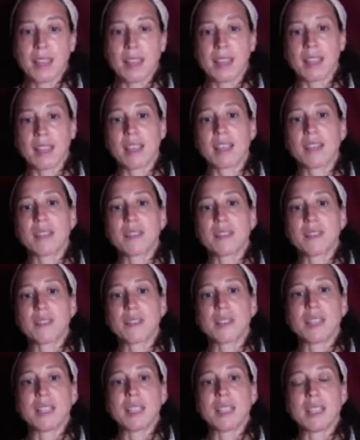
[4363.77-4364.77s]
And under
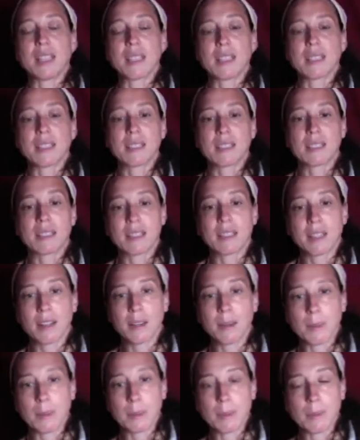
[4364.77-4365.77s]
the knee,
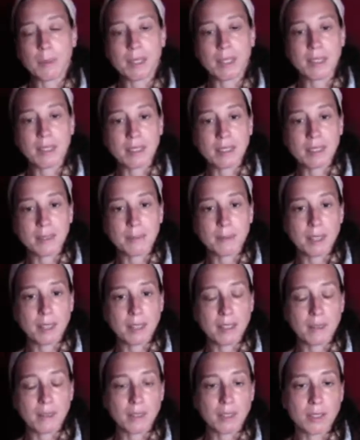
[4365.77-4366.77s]
there will be some
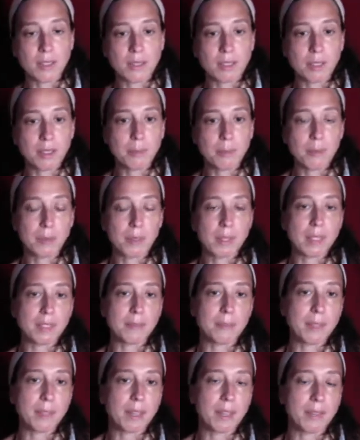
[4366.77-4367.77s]
kind of a trigger point,
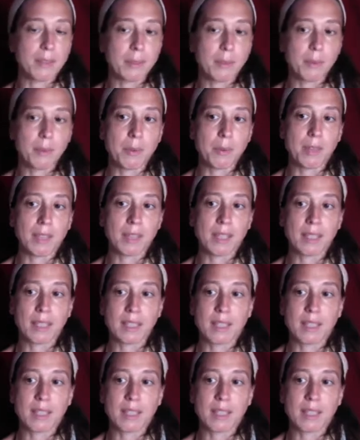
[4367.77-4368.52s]
some kind of a point.